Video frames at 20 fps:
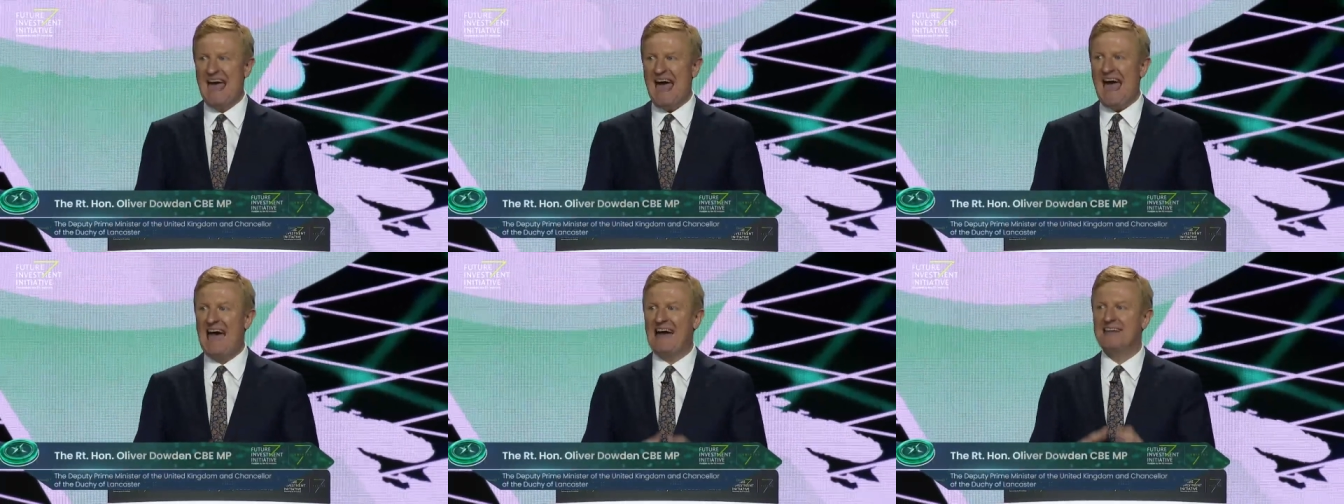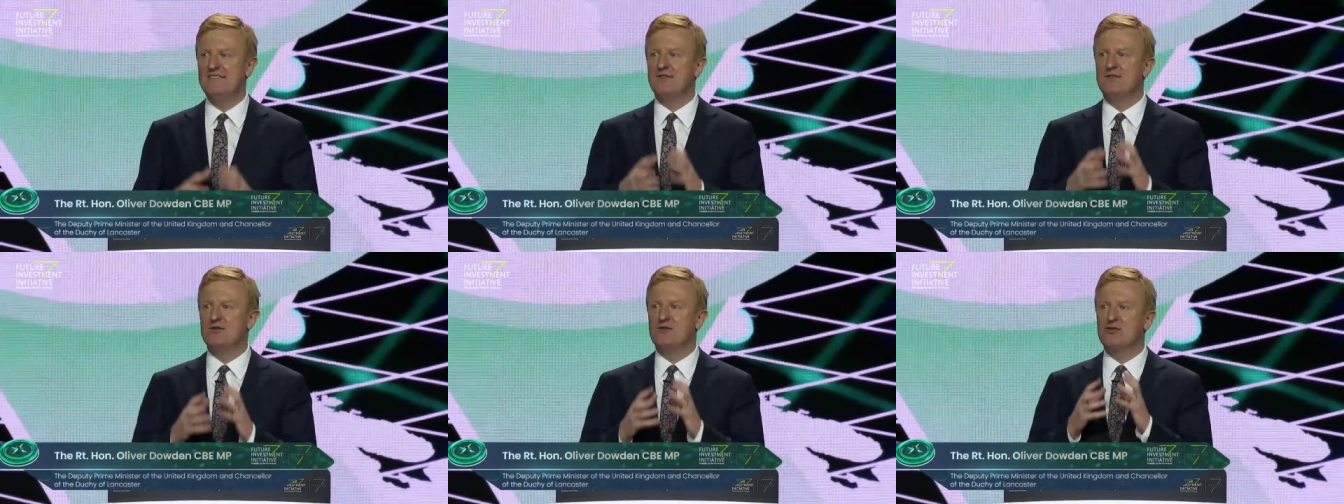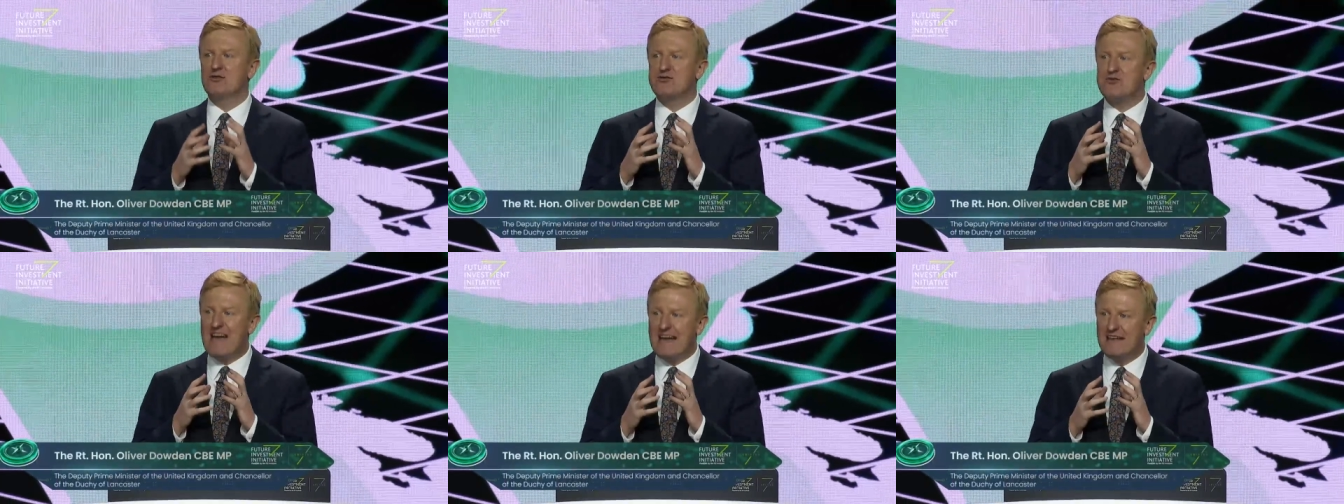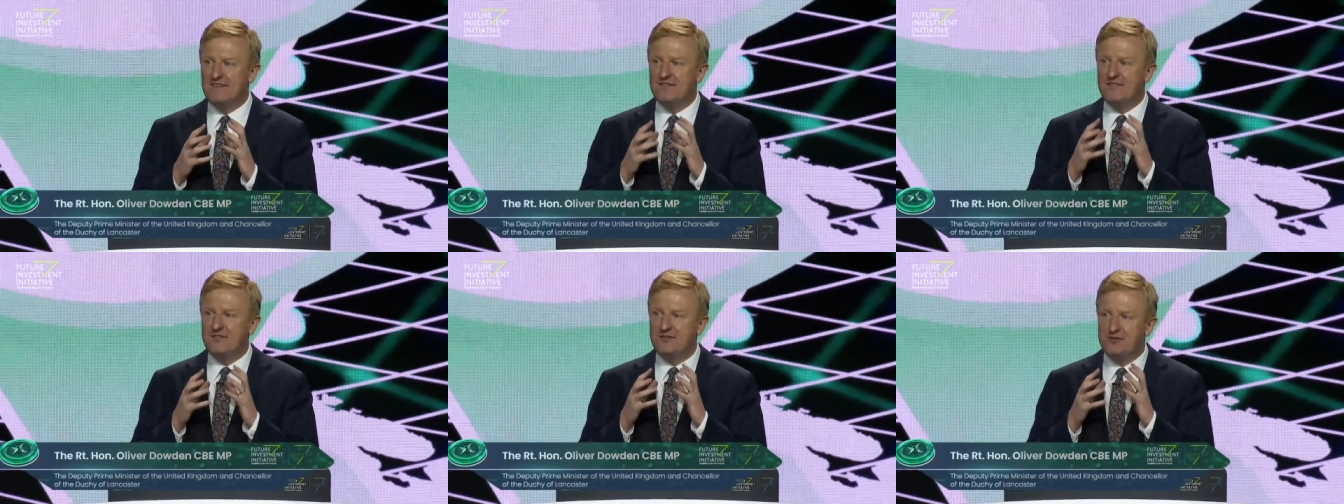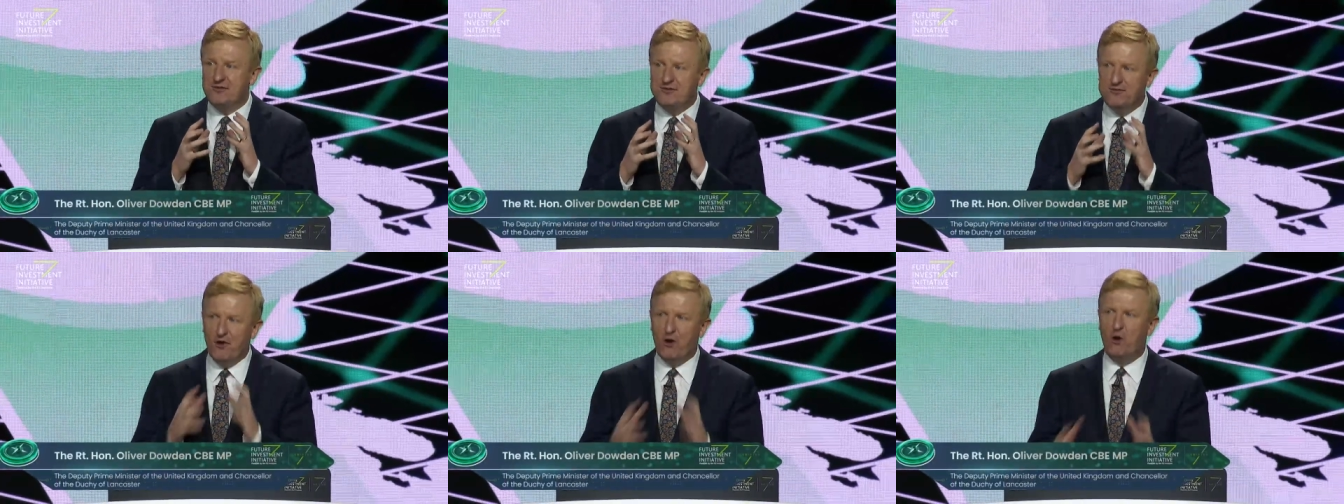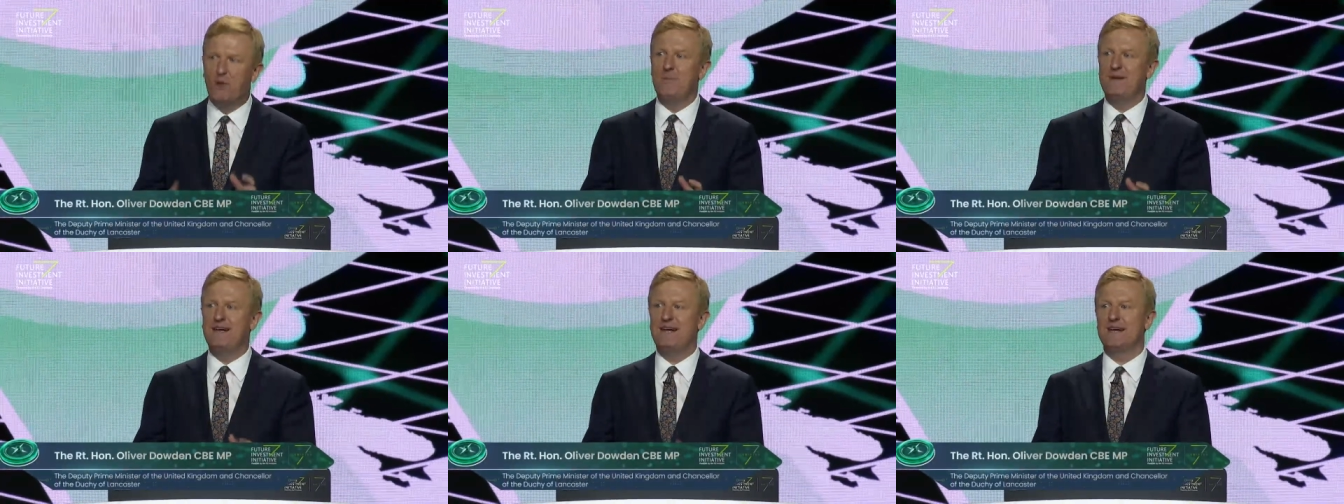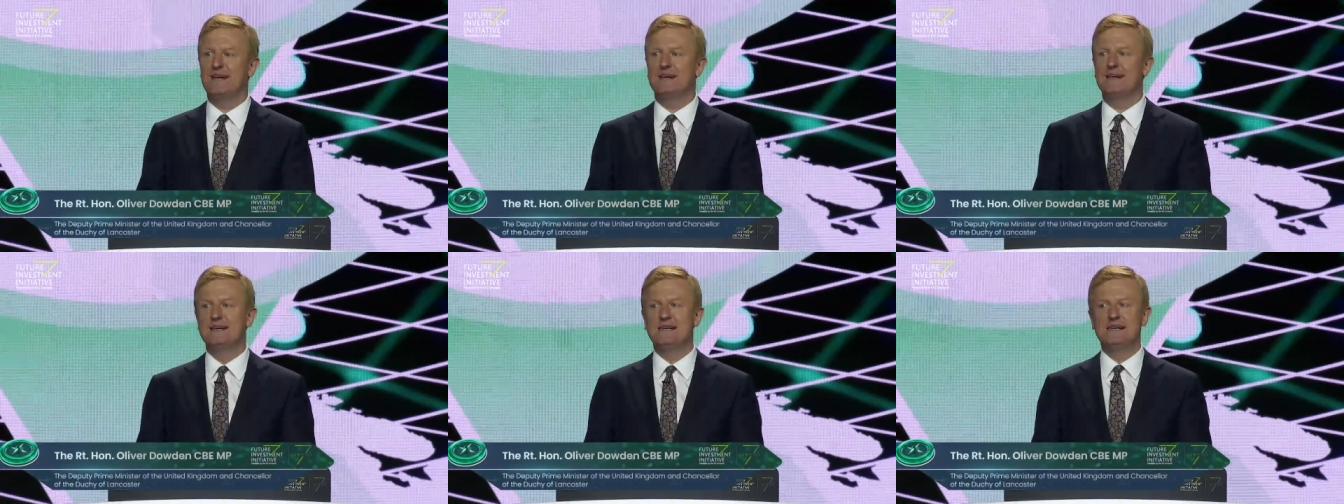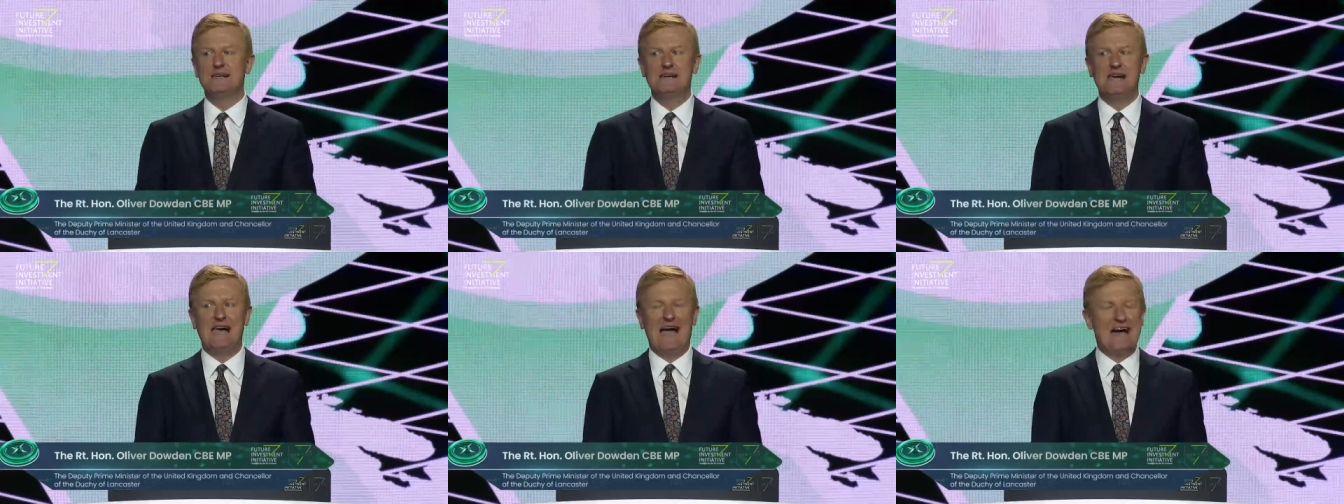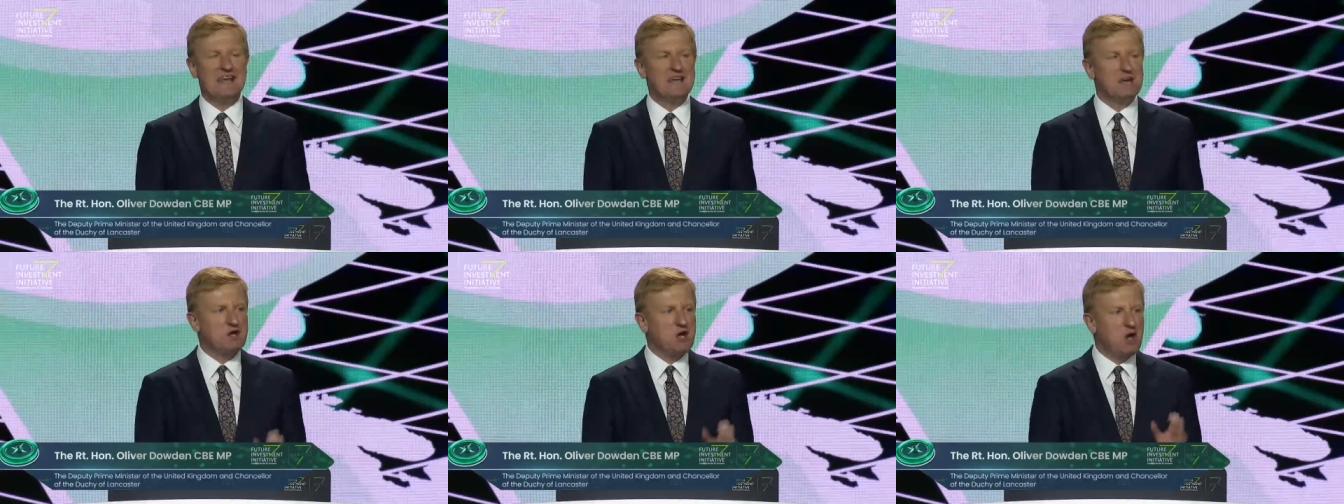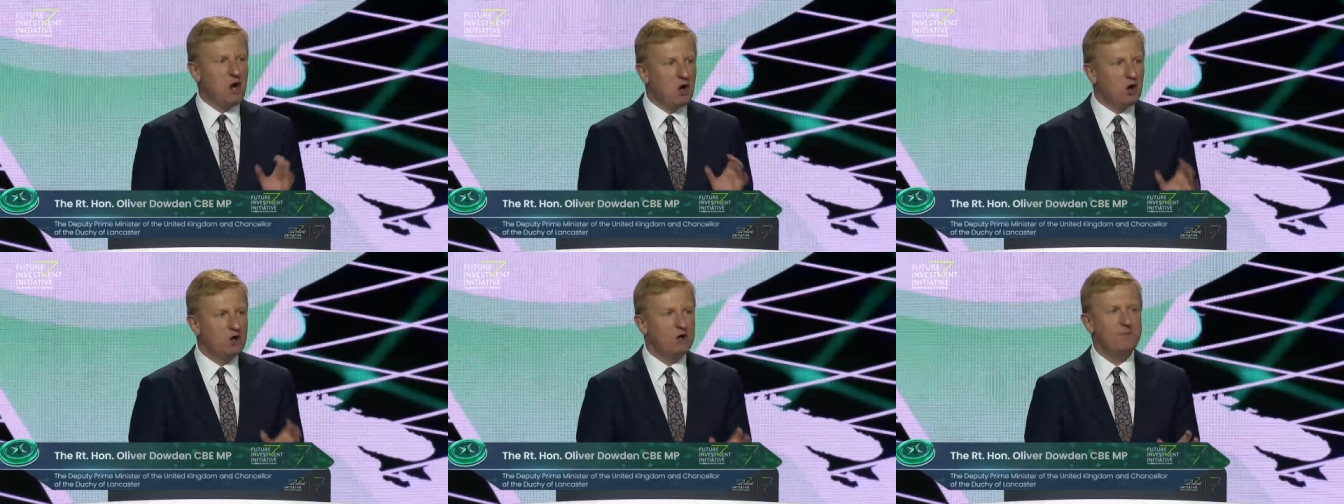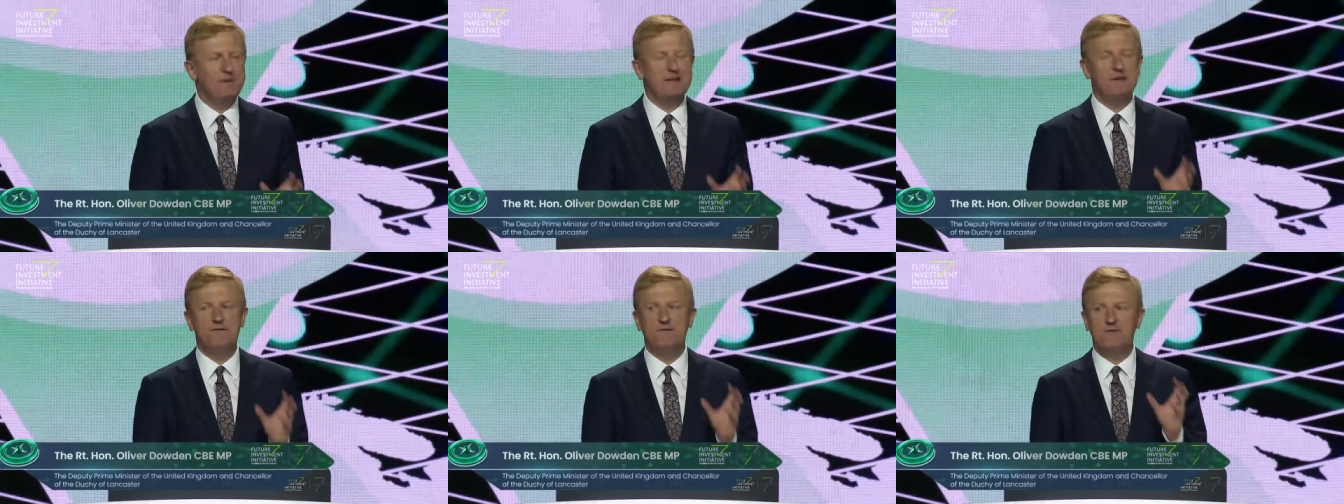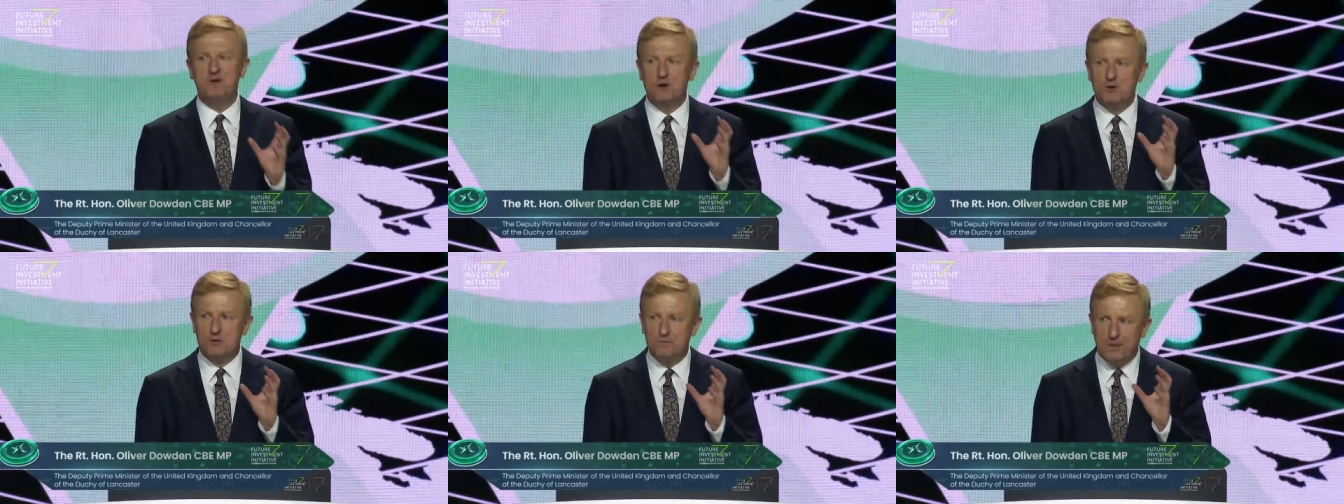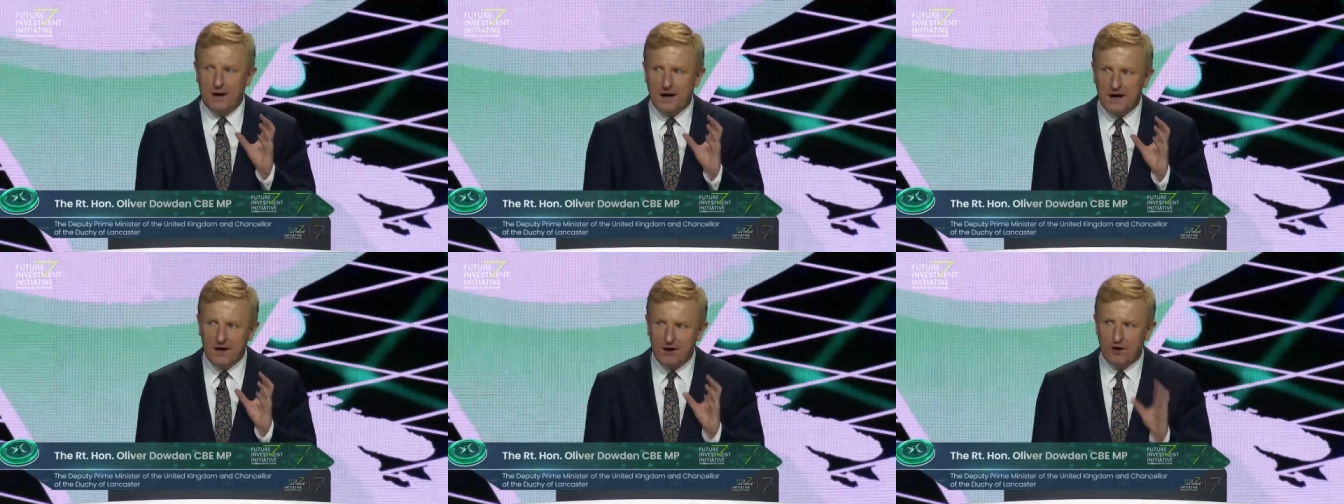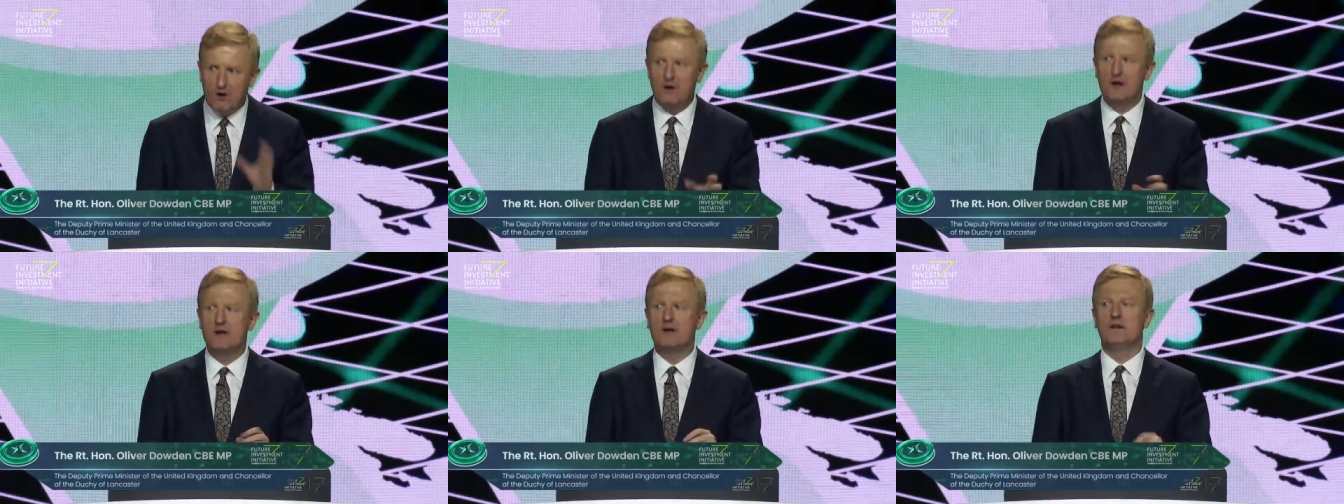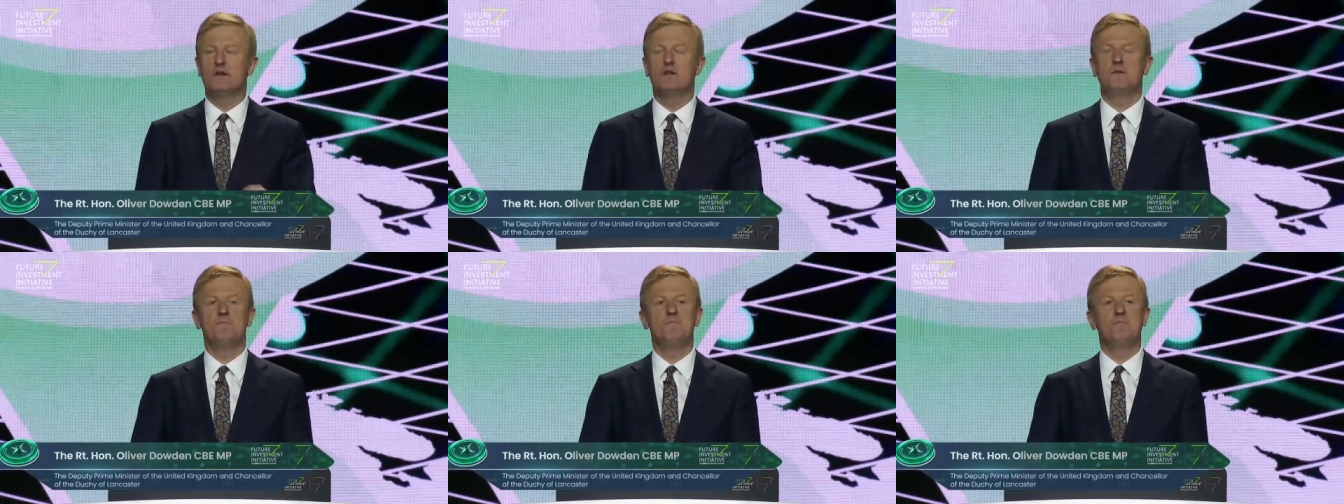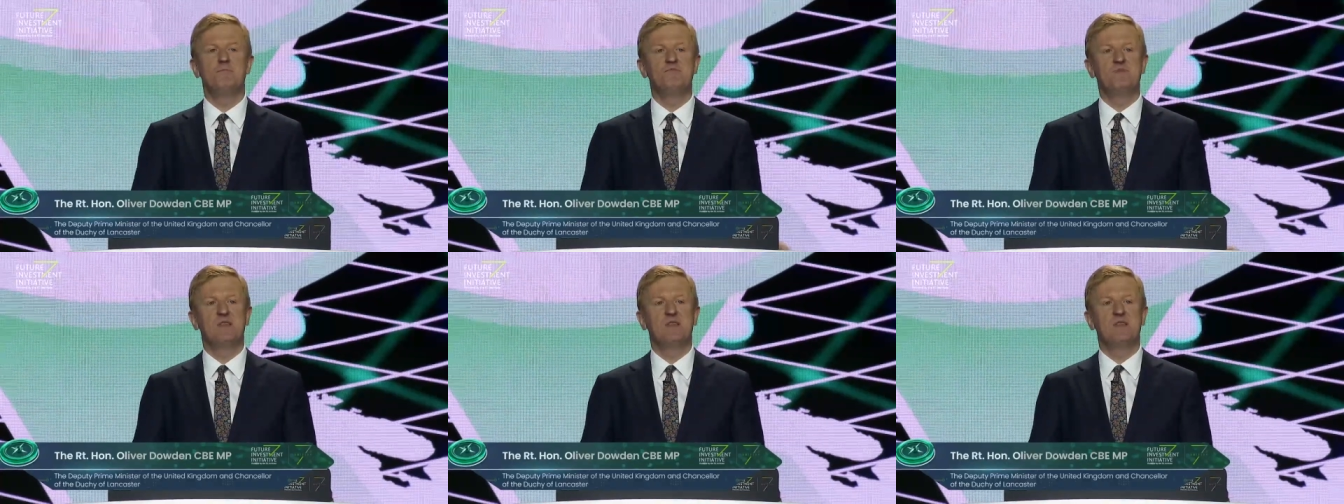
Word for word: and transforming an economy fueled by oil